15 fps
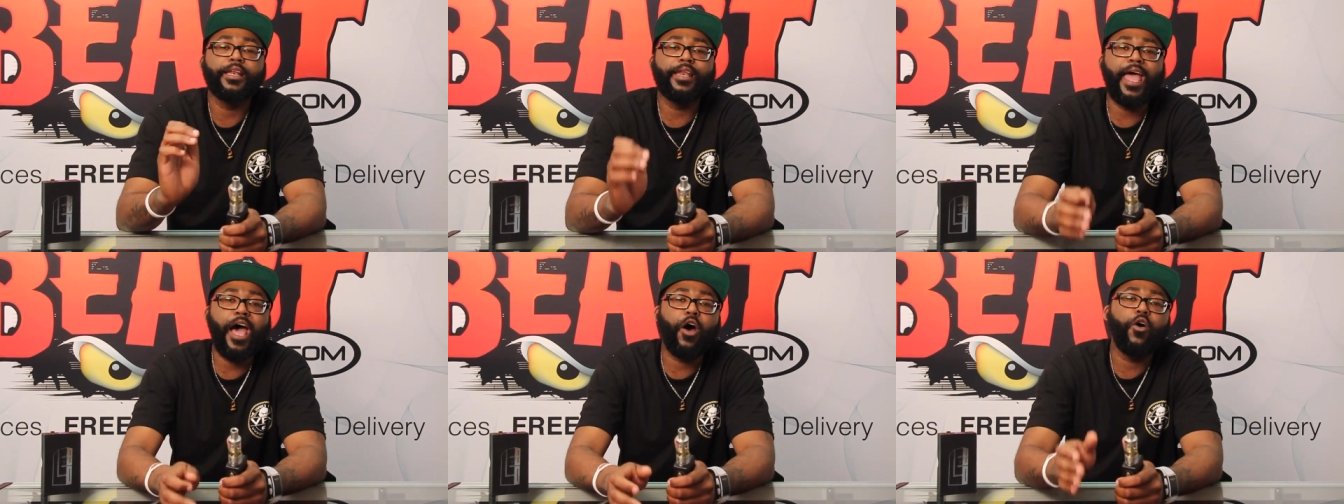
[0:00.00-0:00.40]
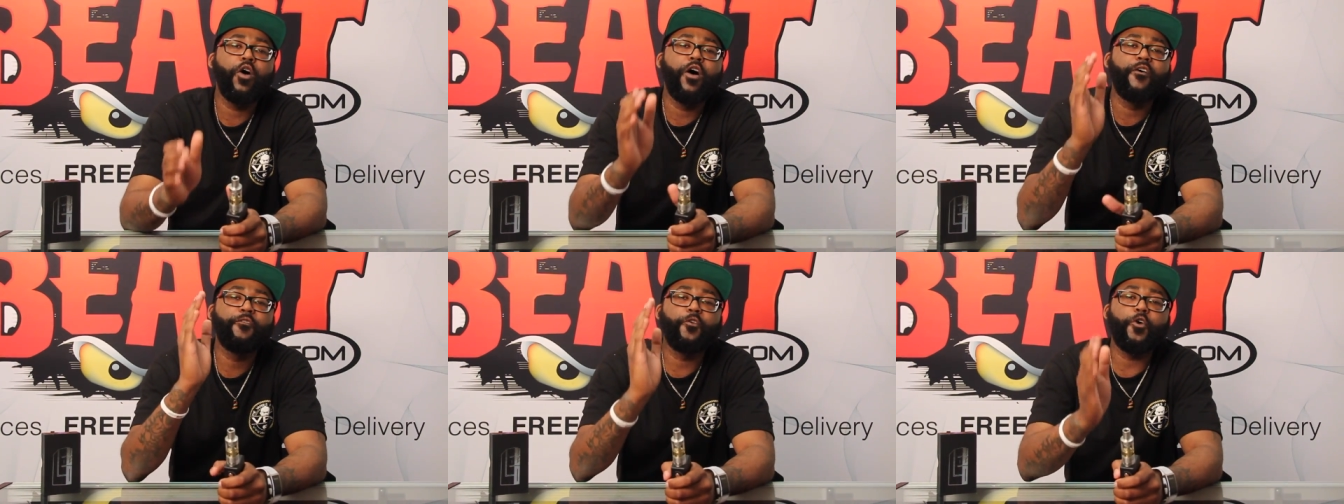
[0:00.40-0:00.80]
Now,
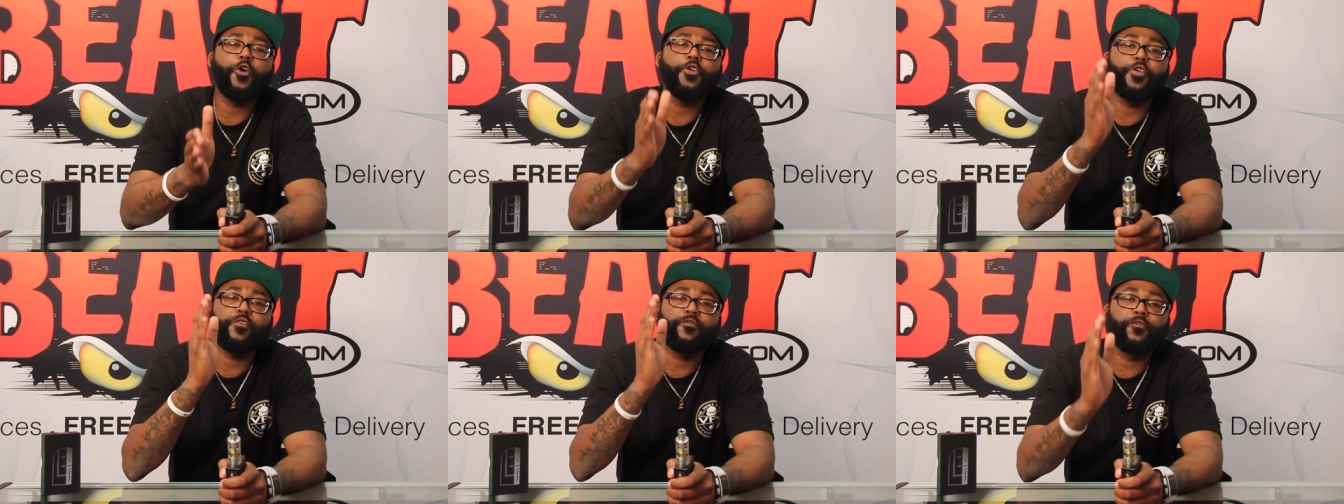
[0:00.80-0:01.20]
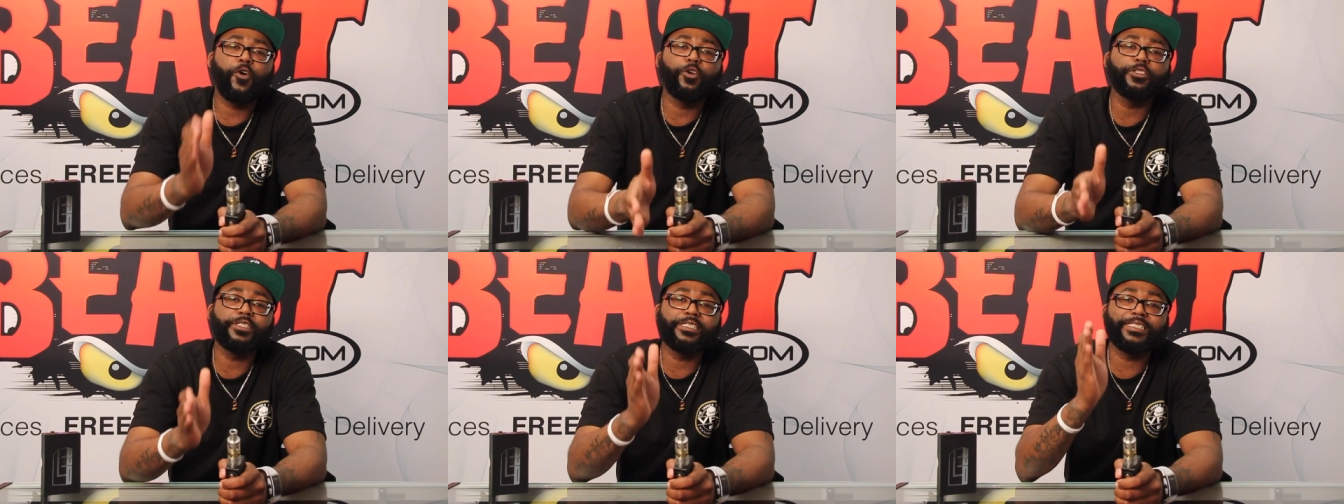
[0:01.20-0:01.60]
for your
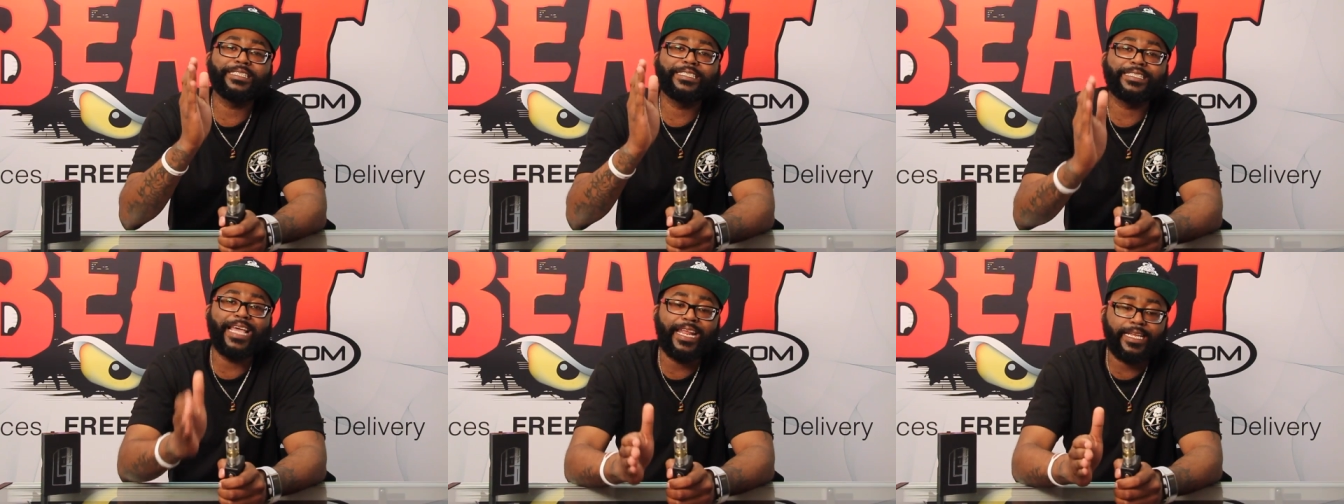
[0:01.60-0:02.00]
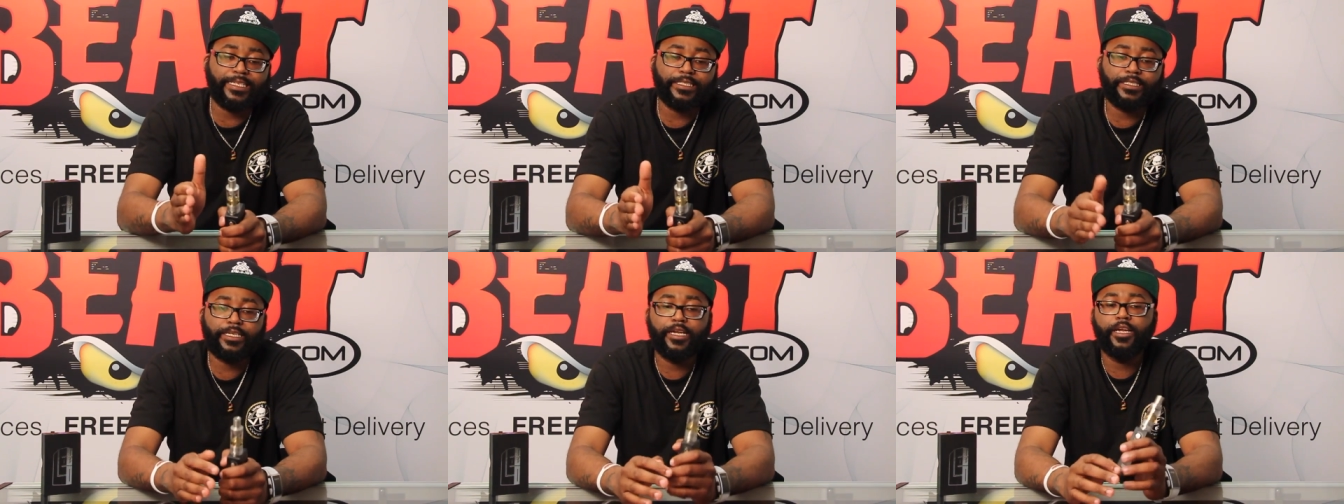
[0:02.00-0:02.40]
voltage
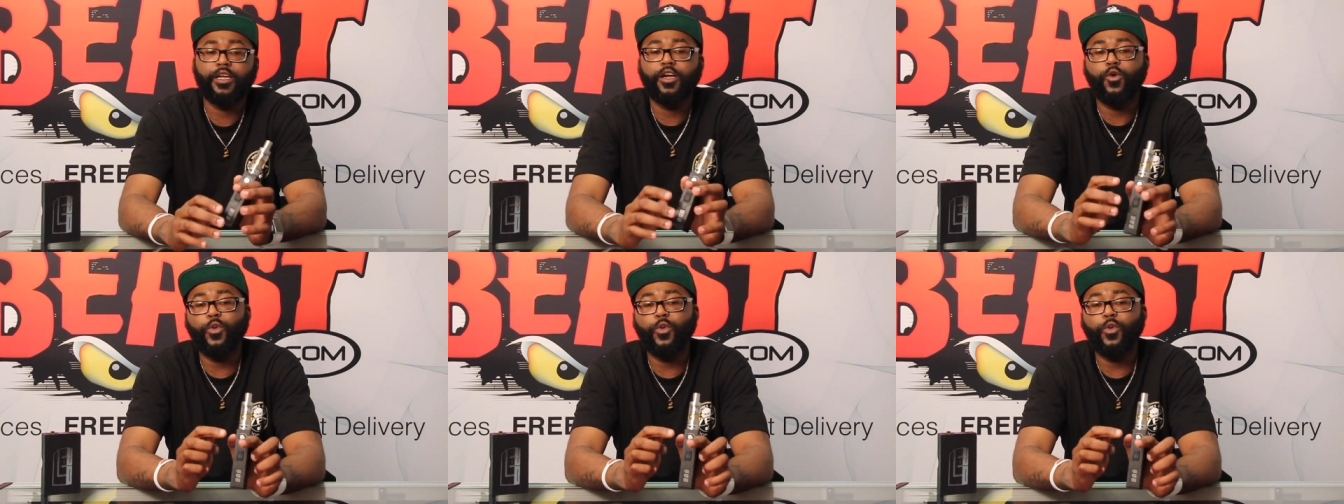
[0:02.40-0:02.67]
settings,